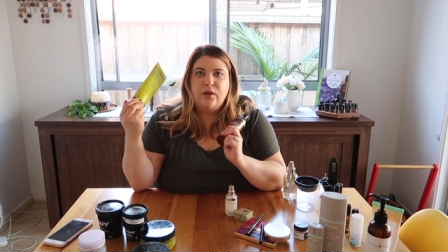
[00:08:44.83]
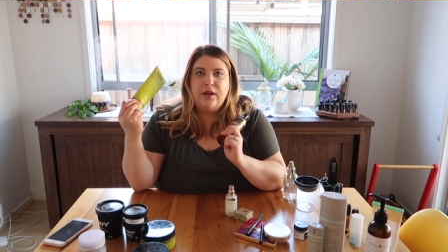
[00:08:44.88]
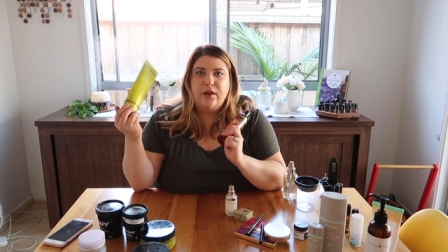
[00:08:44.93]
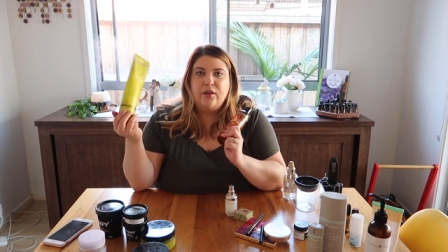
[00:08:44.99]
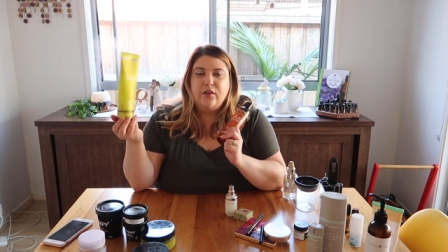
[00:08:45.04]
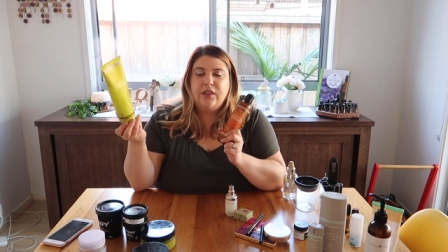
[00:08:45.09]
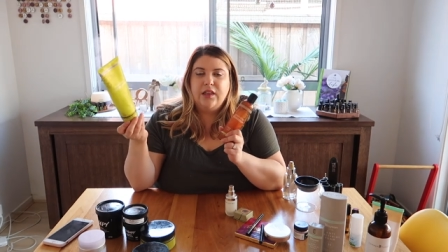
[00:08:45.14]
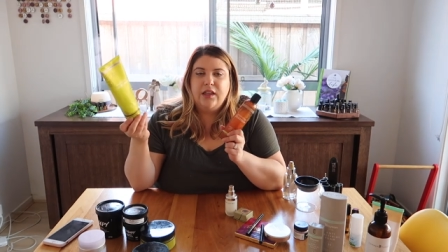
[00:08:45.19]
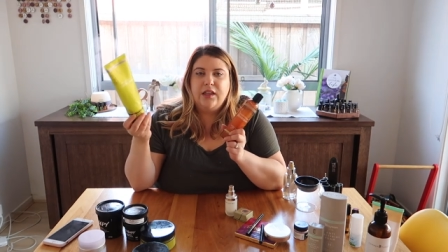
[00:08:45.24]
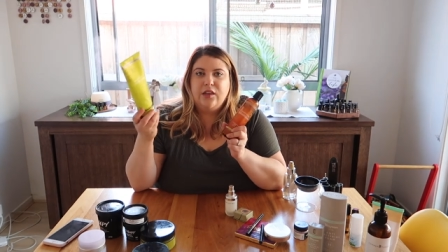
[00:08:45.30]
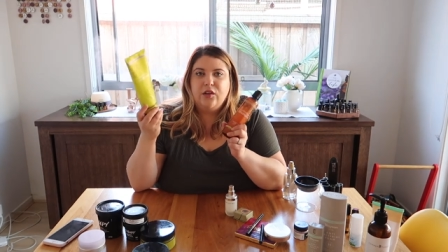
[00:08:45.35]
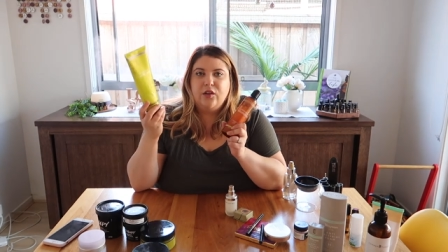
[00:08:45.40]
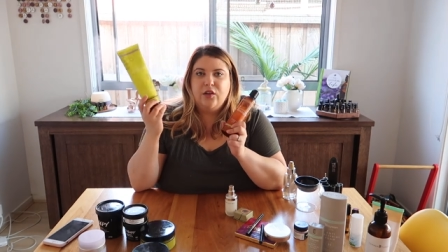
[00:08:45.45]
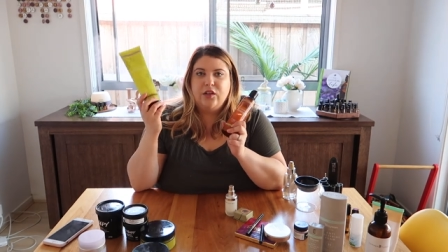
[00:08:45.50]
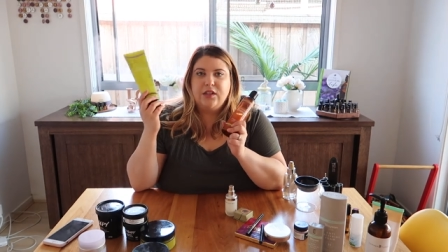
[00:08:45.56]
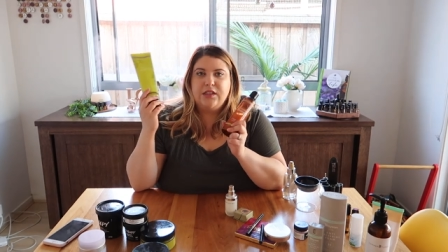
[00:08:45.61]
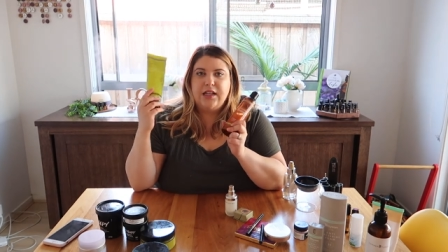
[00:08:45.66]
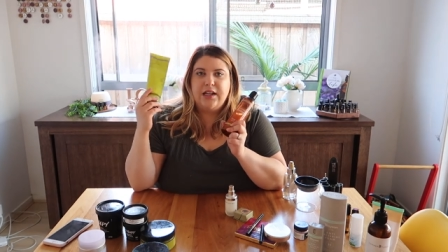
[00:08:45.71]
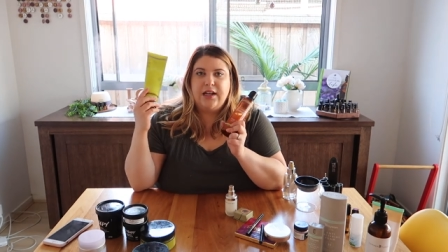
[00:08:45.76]
healthy it
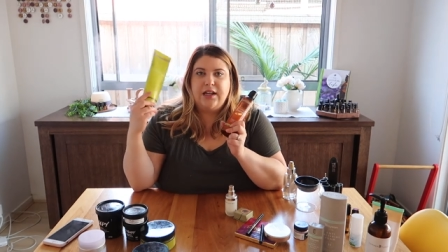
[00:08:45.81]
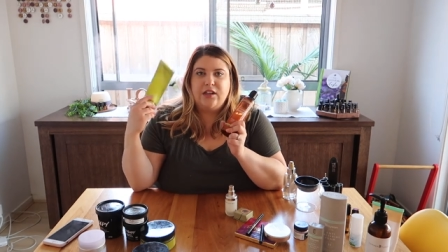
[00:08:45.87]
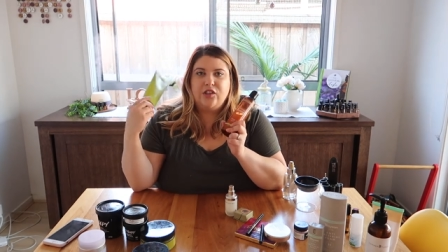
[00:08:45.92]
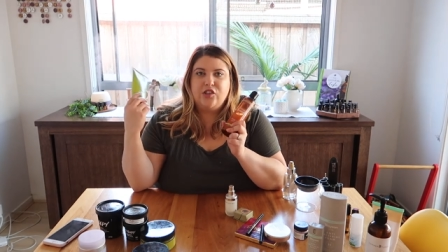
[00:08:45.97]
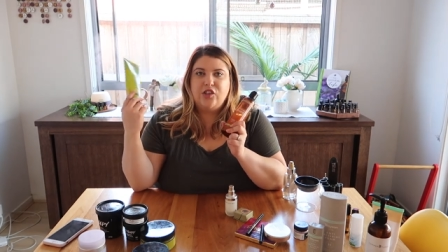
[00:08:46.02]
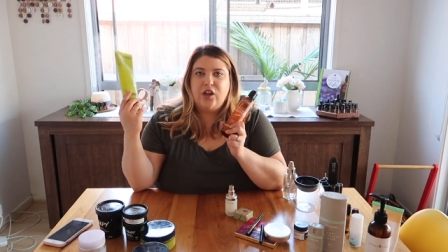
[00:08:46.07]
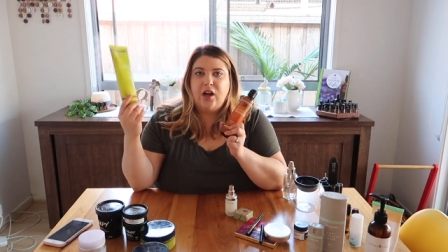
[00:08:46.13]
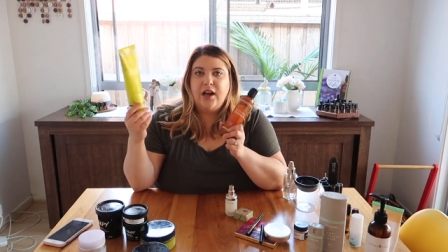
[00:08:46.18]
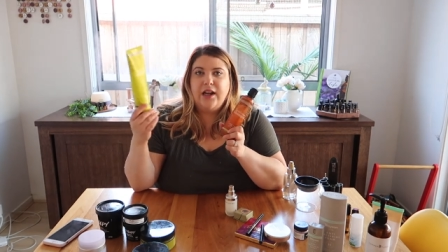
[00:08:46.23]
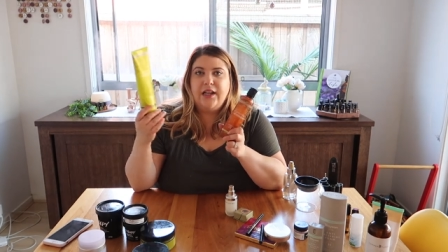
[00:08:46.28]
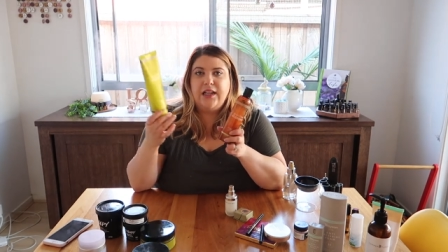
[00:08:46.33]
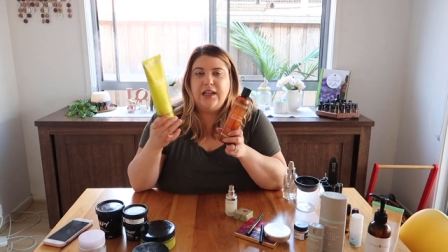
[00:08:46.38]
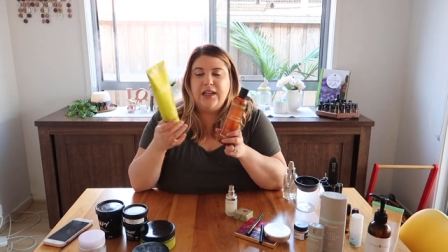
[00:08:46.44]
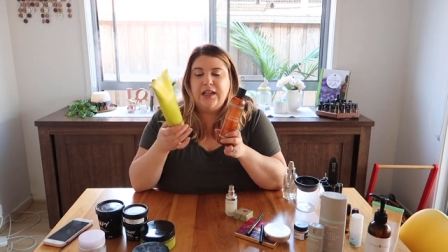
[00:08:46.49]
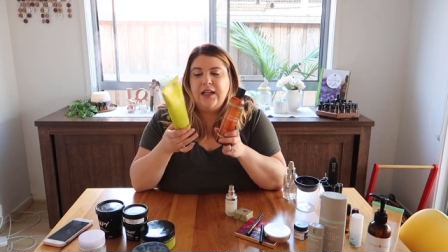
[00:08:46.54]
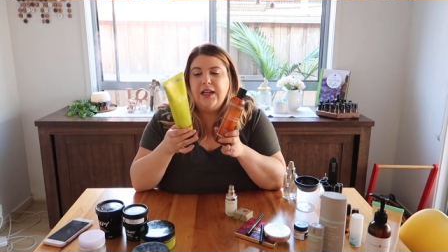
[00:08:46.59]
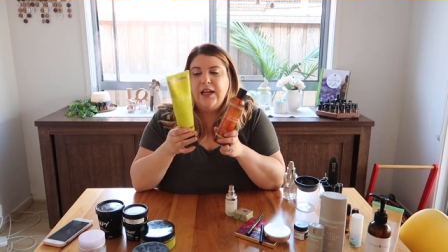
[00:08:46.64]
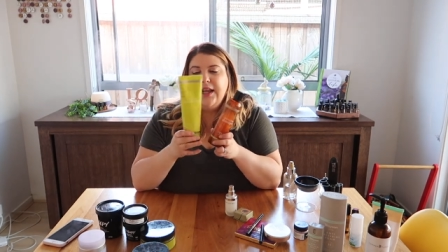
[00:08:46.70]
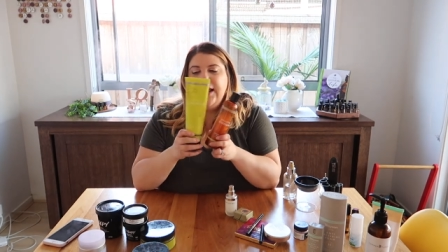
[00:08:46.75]
looks and how
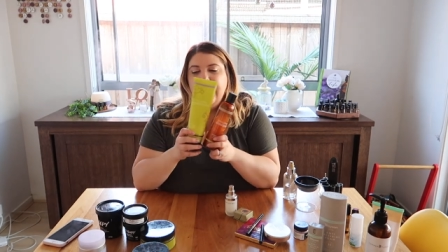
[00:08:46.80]
shiny,